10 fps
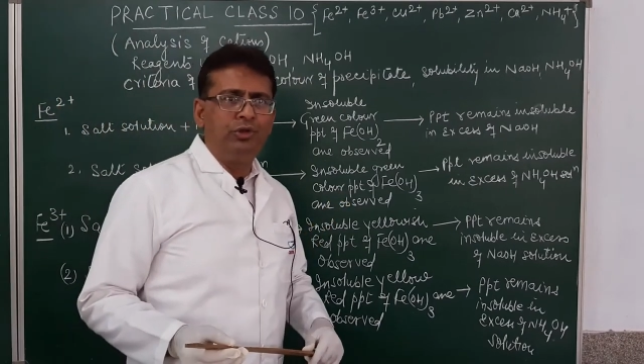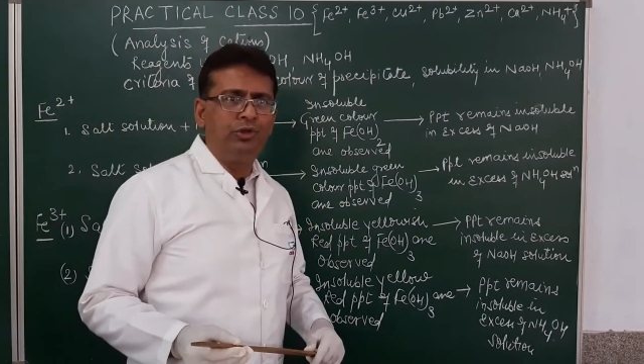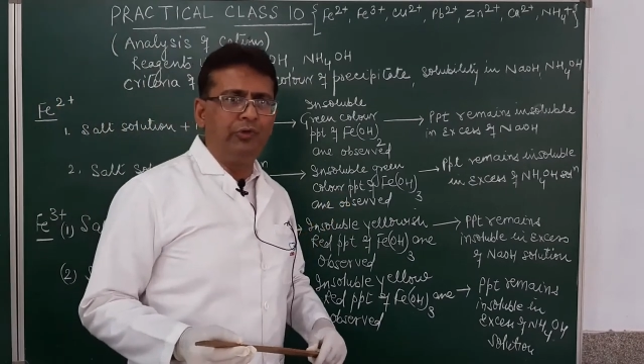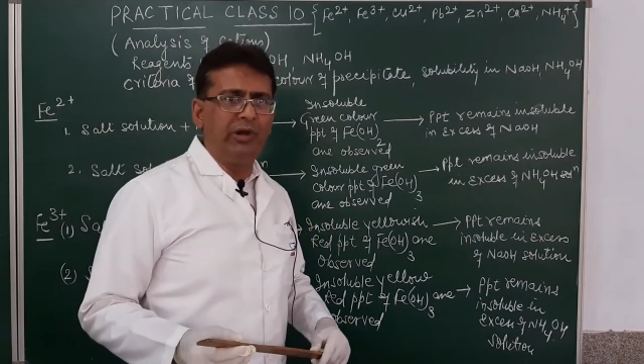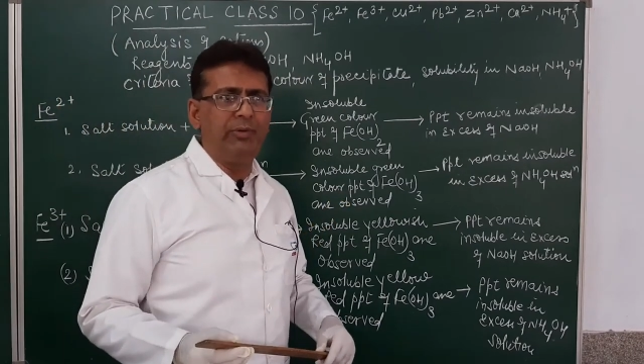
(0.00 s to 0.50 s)

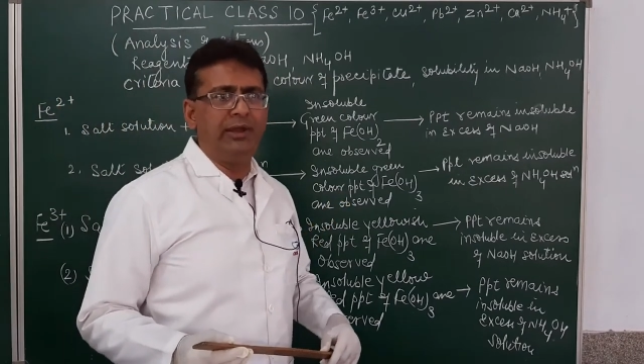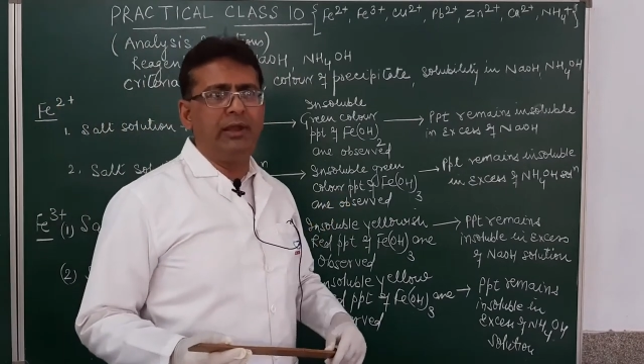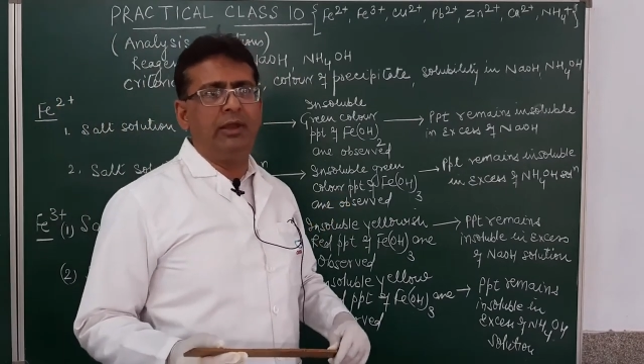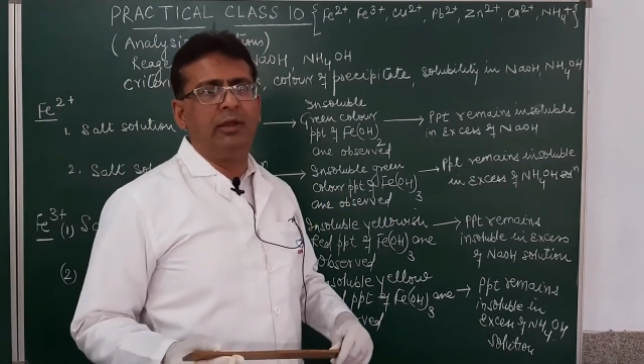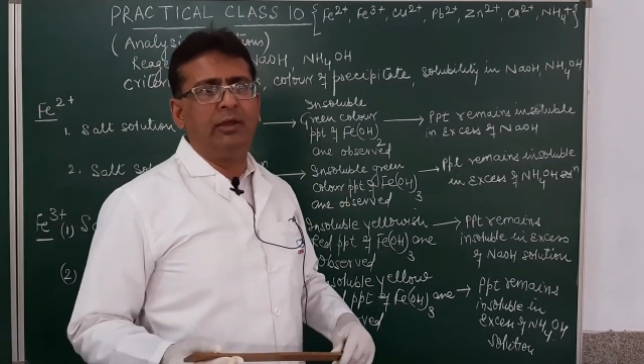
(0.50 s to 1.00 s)
you will
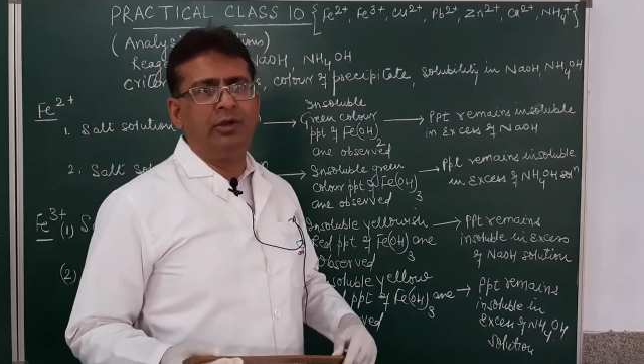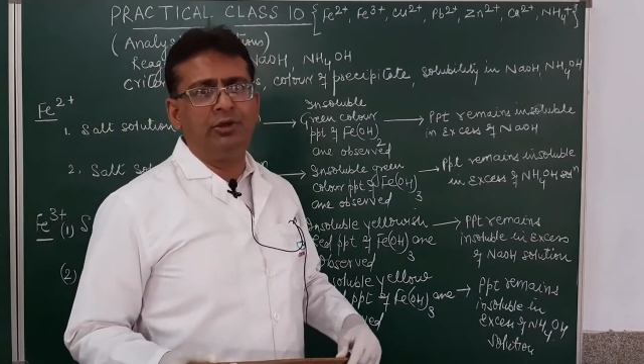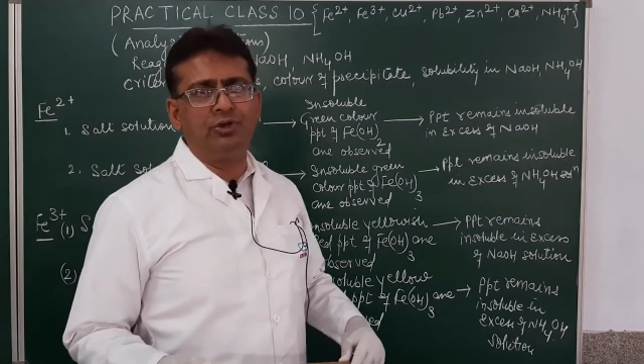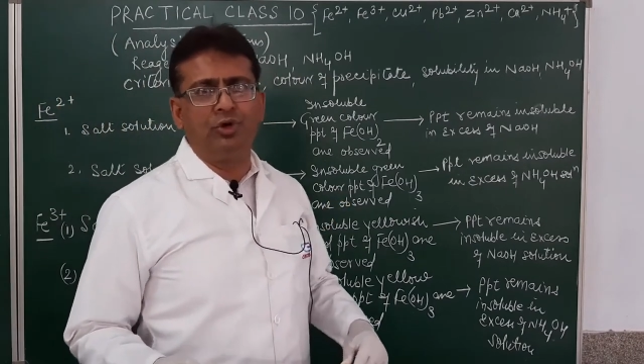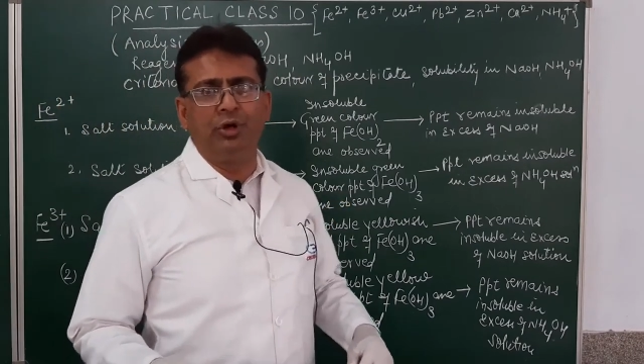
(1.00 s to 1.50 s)
be
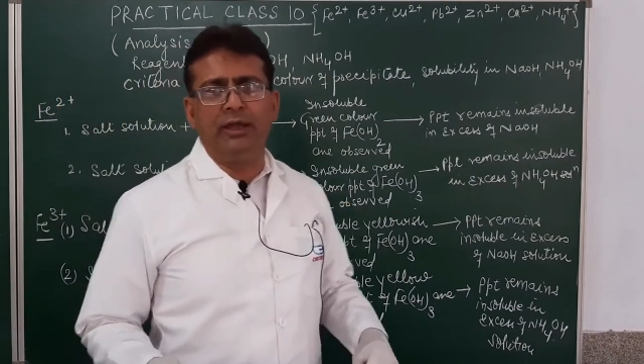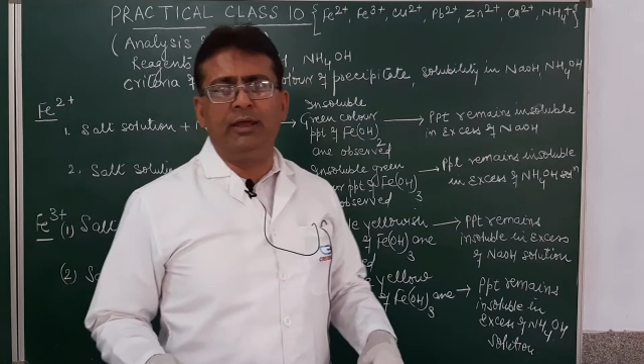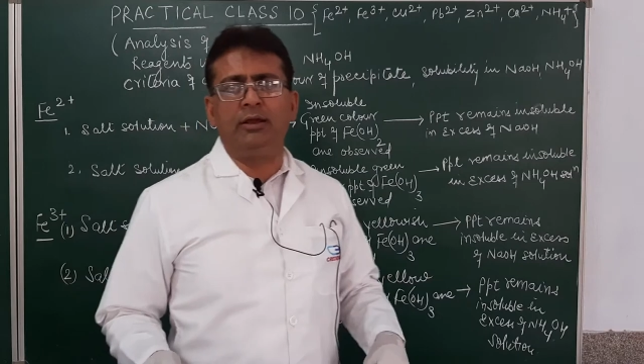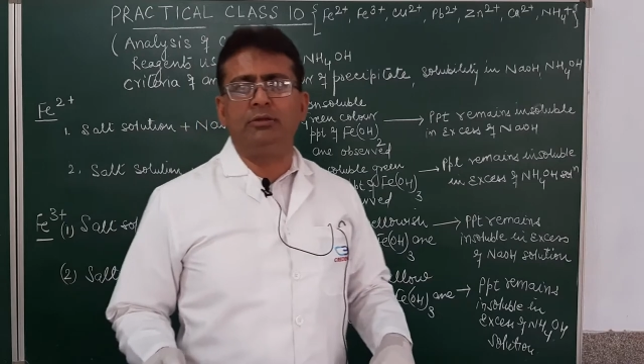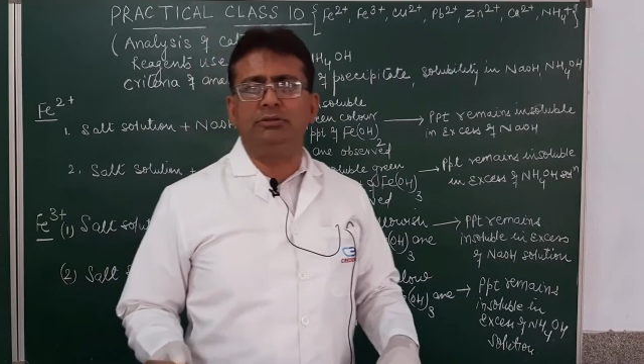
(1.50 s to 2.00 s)

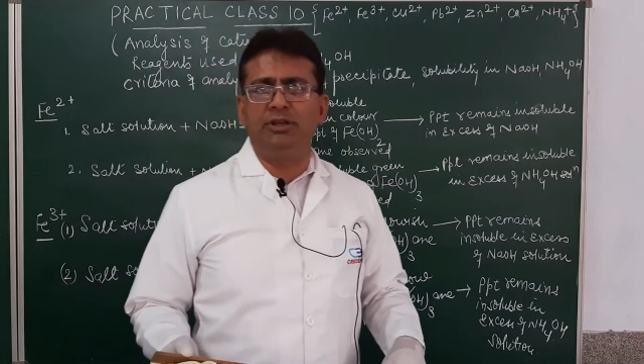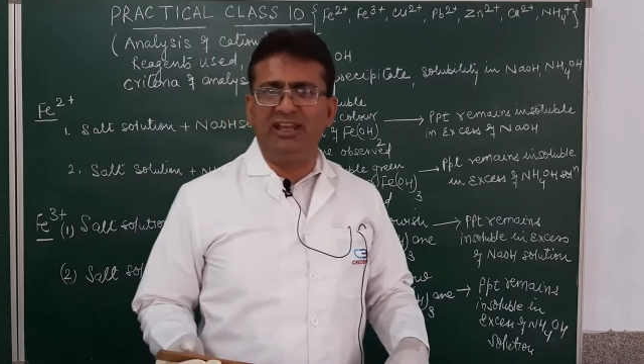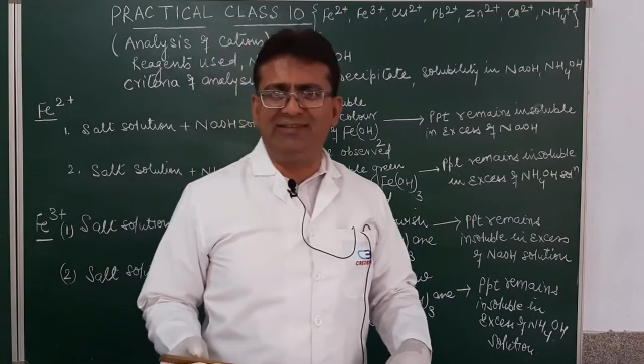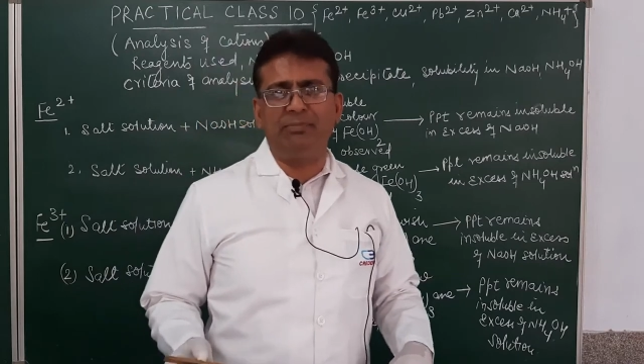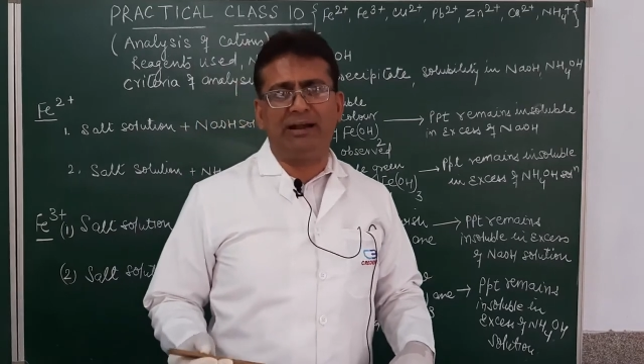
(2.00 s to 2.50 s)
doing
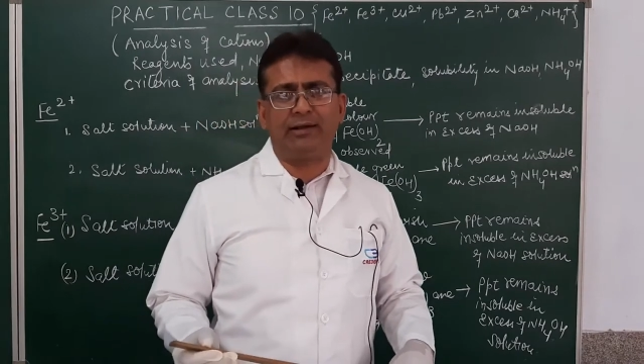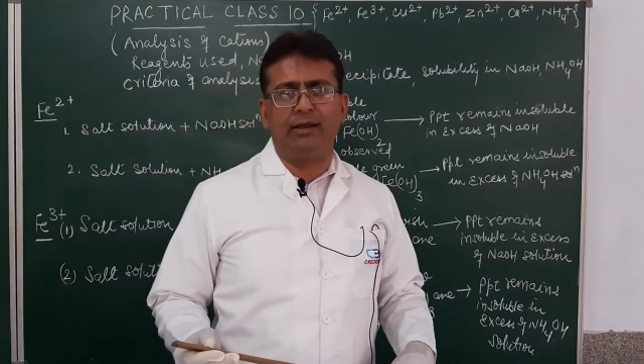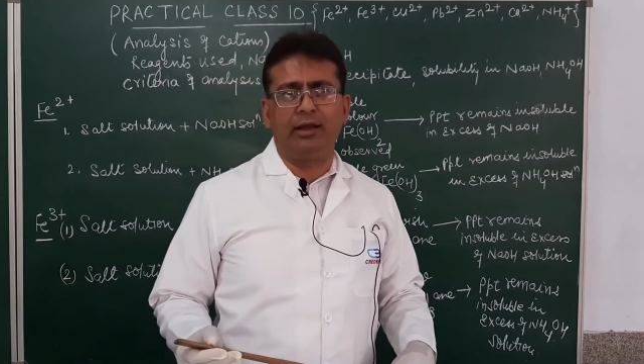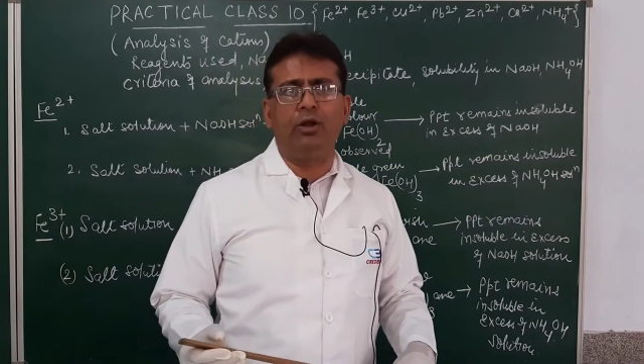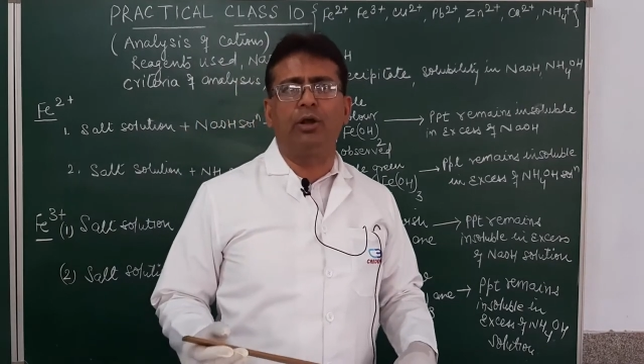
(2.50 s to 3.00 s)
this
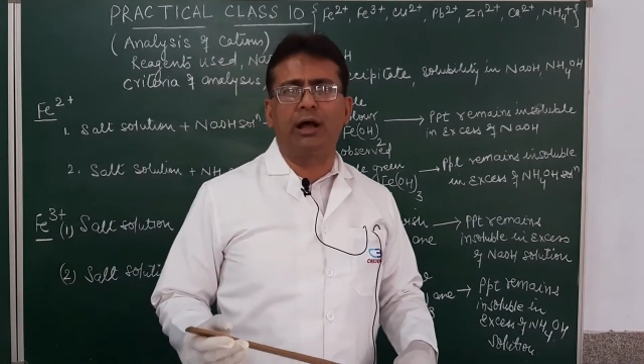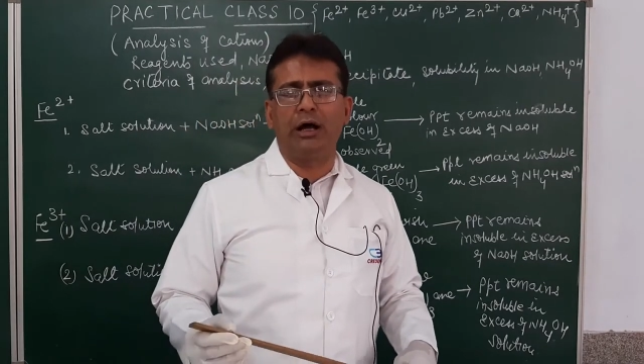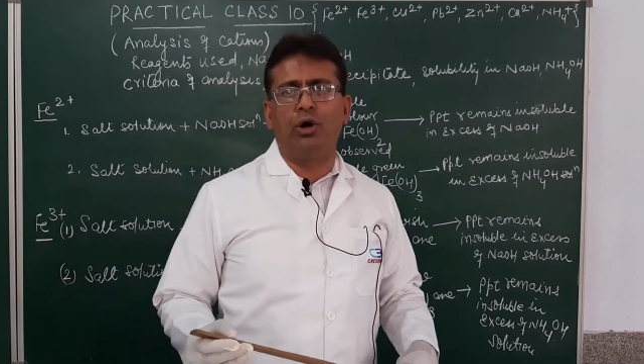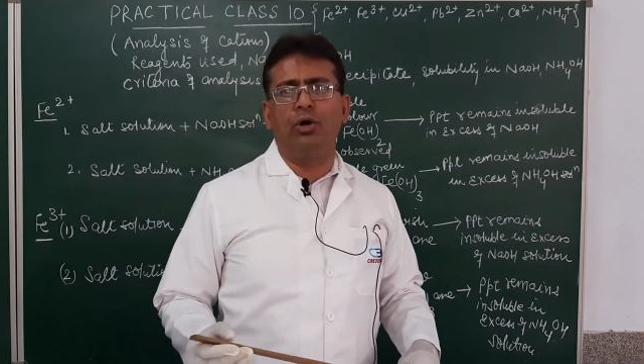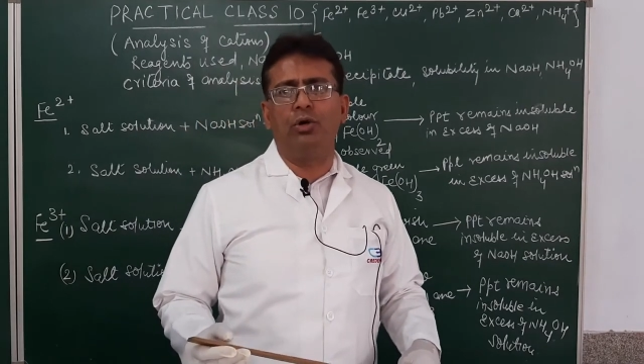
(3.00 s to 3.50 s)
practical or
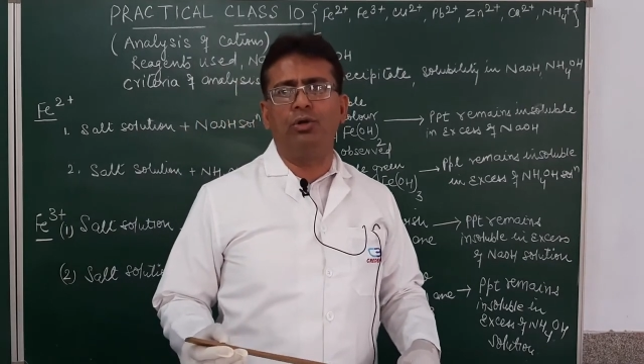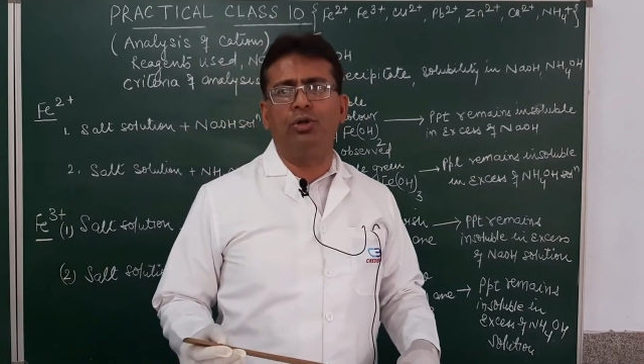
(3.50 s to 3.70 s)
how